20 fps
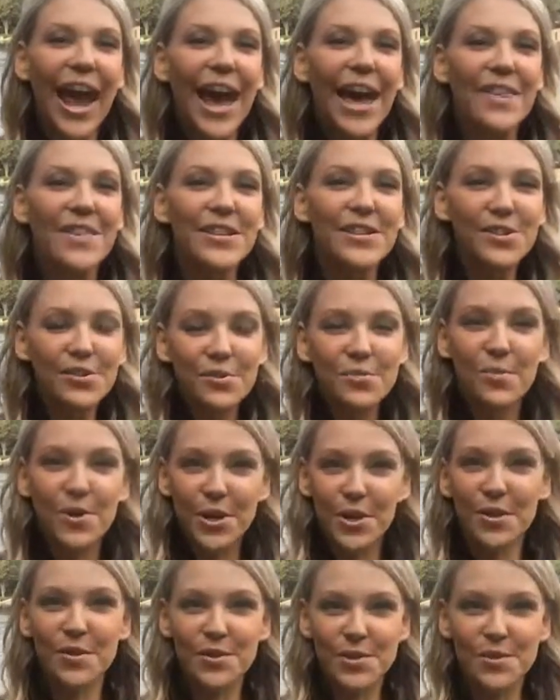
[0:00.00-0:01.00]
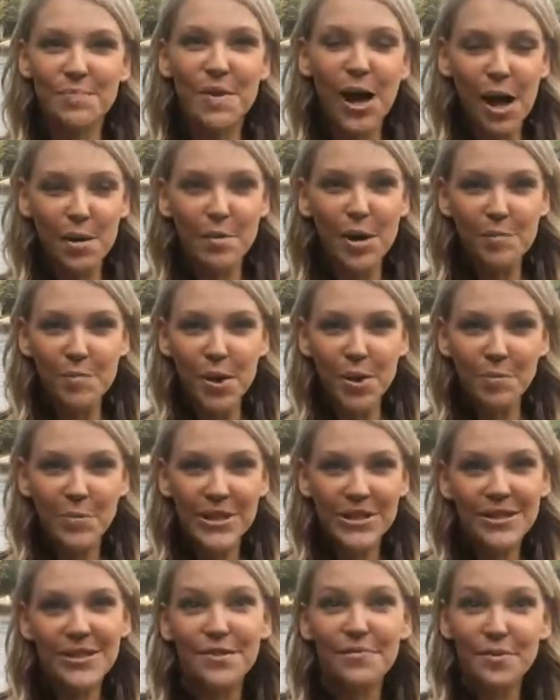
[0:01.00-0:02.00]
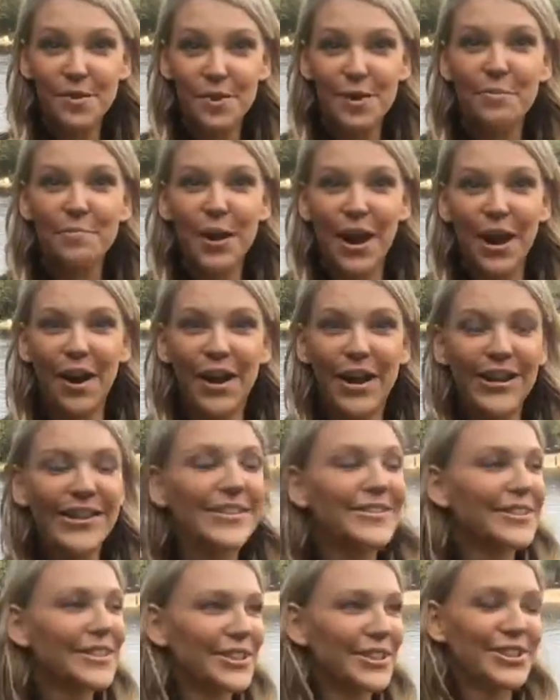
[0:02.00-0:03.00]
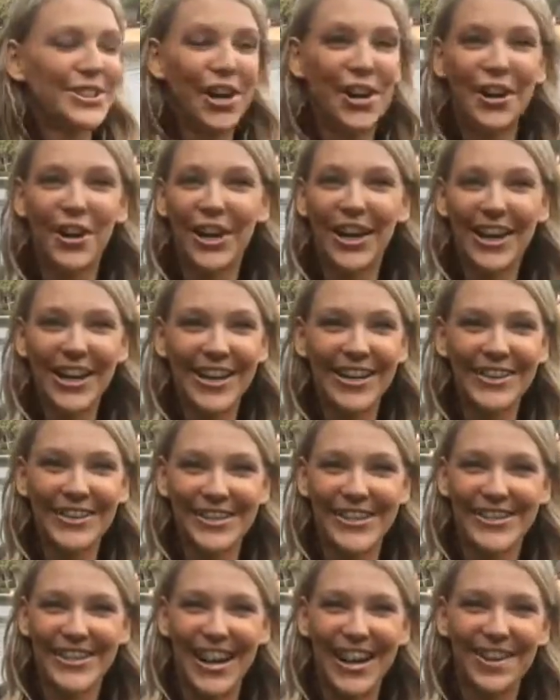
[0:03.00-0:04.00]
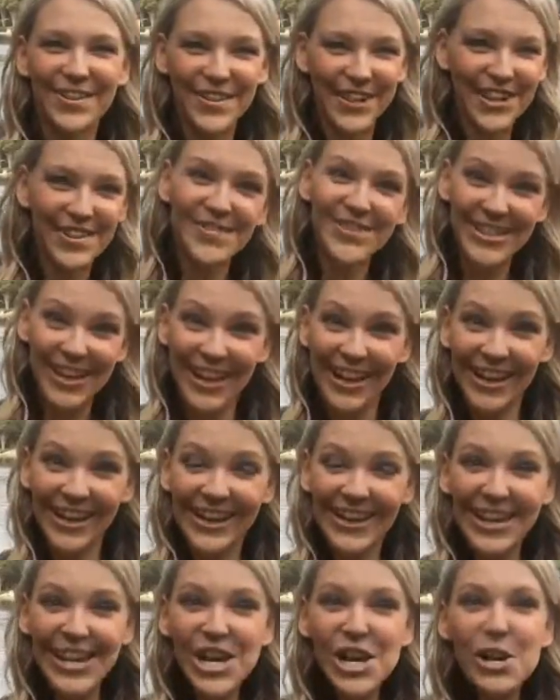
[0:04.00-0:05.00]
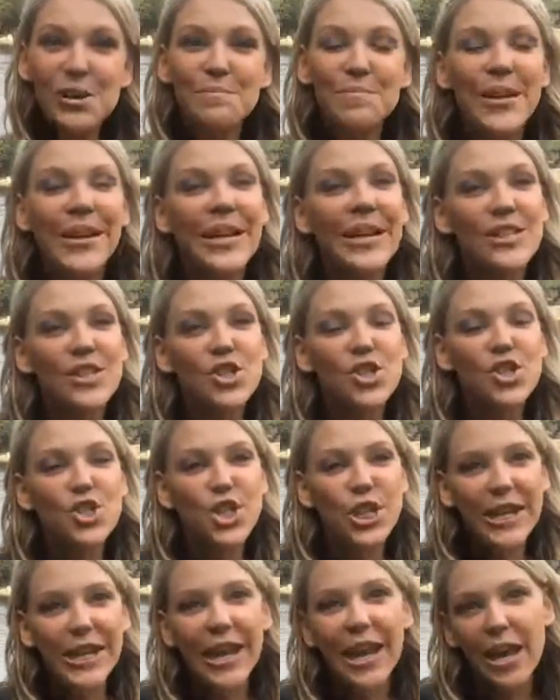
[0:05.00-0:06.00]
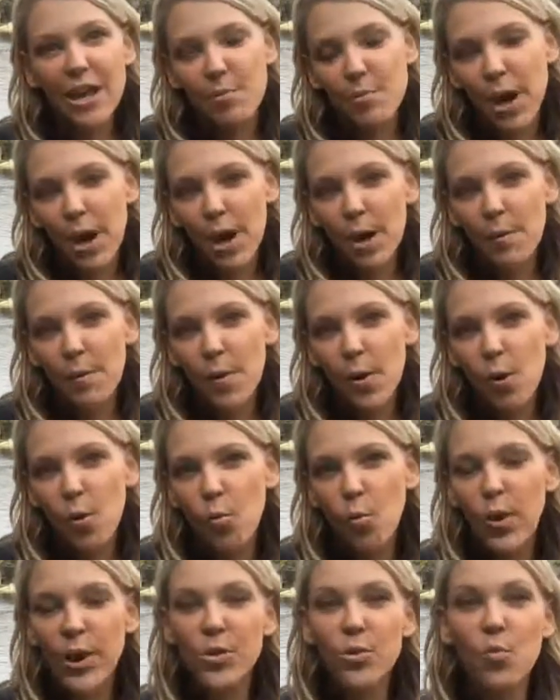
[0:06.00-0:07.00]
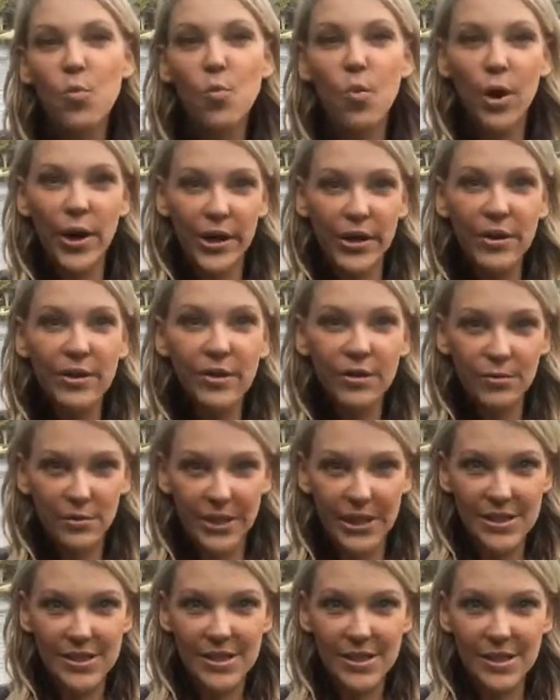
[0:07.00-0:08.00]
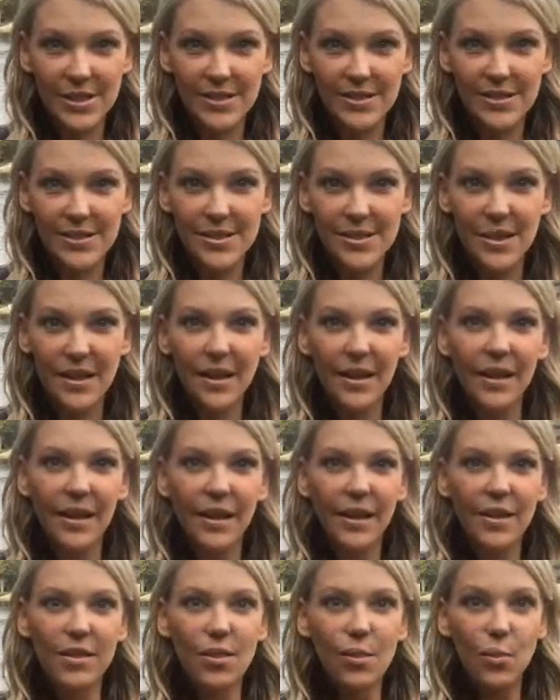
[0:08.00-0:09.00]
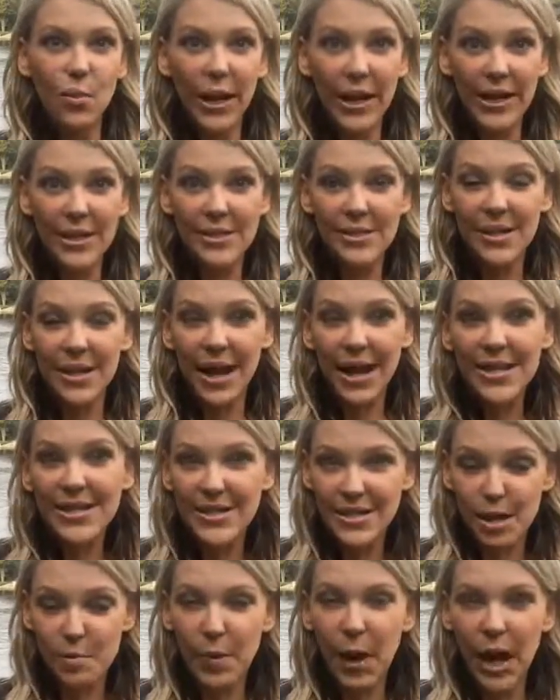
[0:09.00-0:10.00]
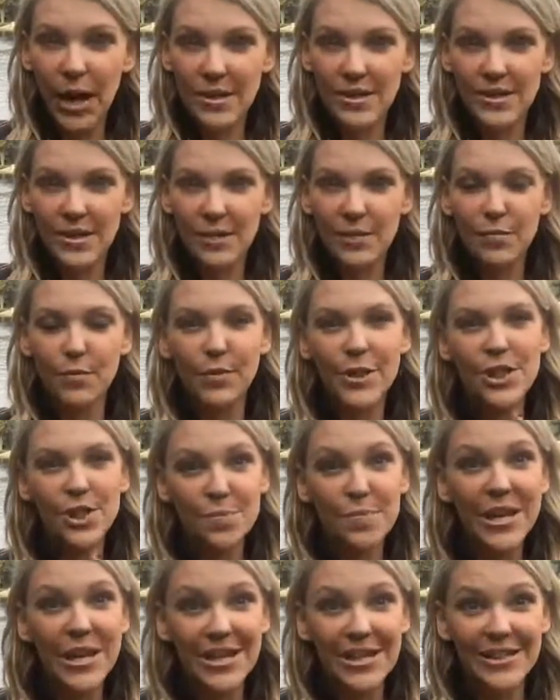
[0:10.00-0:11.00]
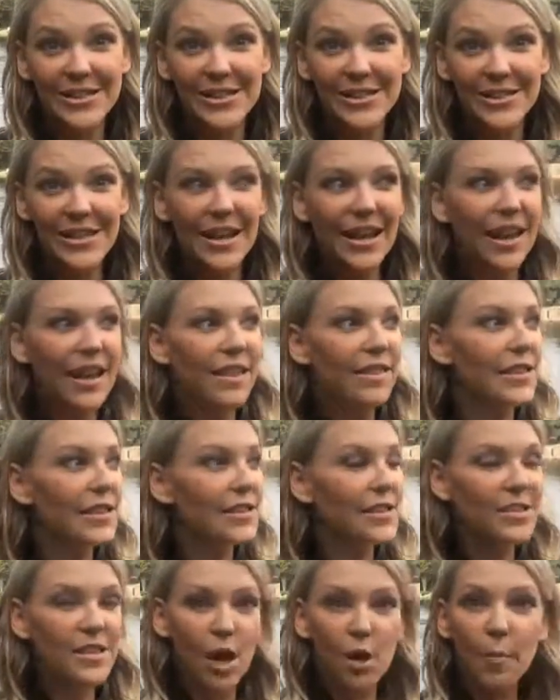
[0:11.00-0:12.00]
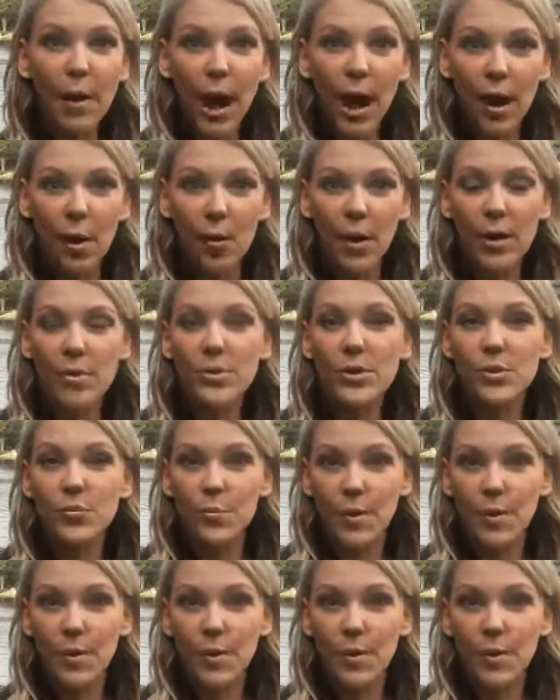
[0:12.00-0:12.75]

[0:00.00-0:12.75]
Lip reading: And this is one of those mommy moments. If you're a parent, you'll totally understand what I'm saying, because she came up with one of the reasons, the ways that I stay positive, which means that somehow I was